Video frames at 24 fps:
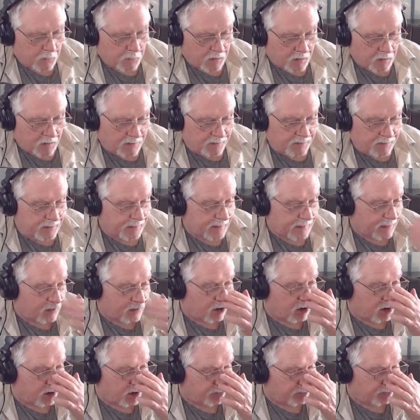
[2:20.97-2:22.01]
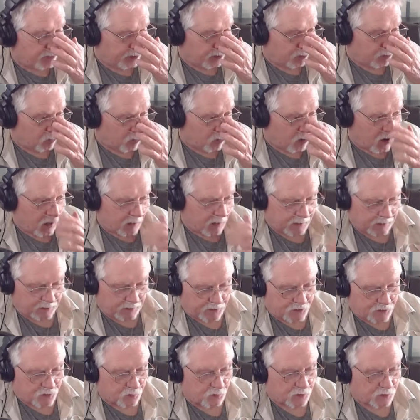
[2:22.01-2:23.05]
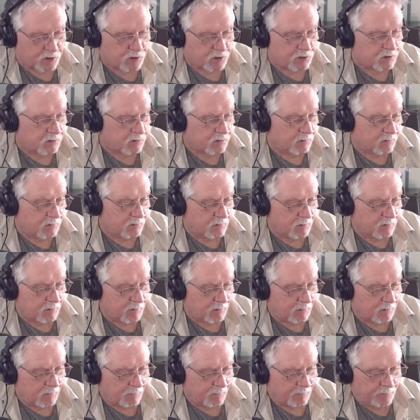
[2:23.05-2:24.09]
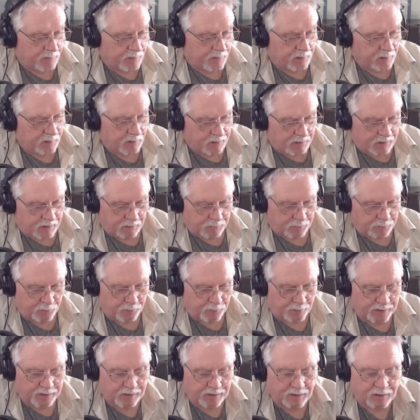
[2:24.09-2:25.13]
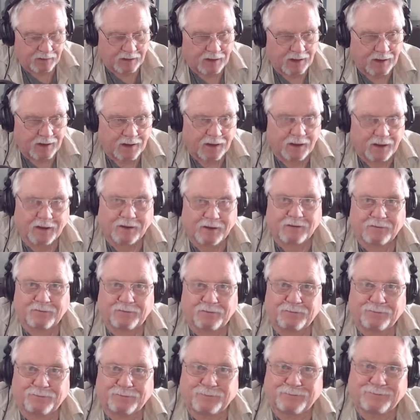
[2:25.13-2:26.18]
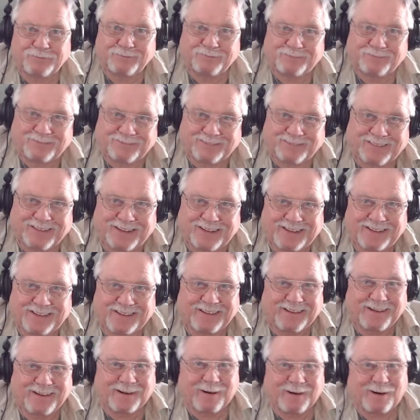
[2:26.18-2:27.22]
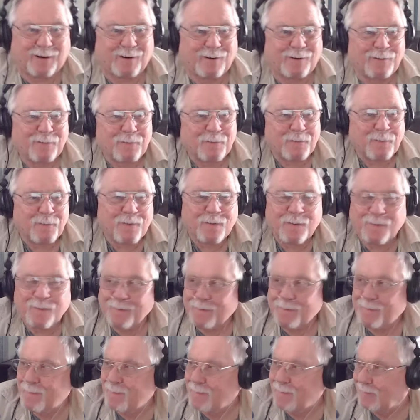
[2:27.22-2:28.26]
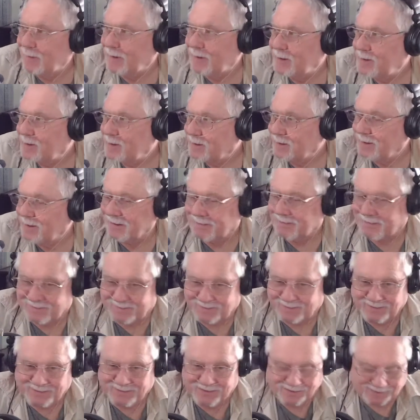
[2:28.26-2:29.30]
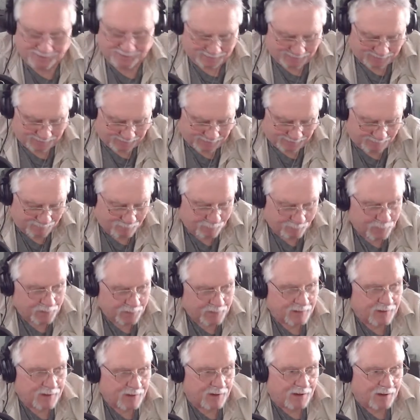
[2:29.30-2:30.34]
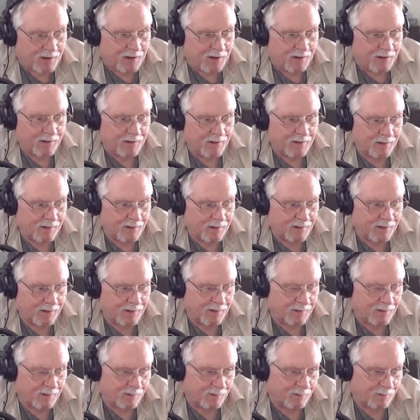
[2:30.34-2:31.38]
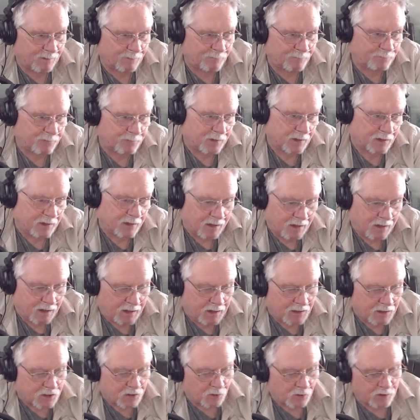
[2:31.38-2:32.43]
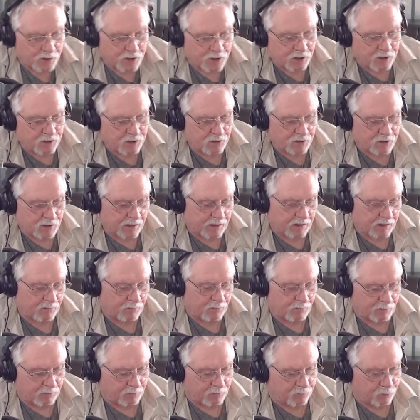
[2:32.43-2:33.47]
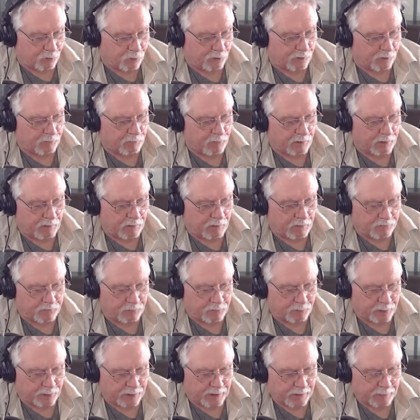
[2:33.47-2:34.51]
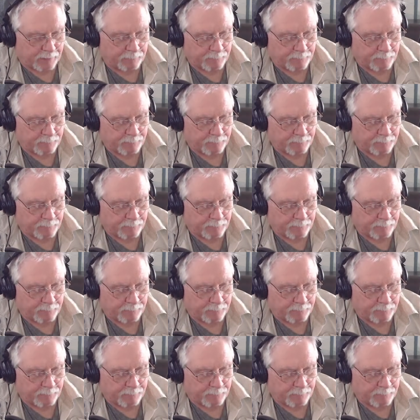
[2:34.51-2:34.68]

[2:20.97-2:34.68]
think that coffee and walking is what's keeping me alive right now. Holy shit, Jesus. So what's the news? I got one for you right off the bat.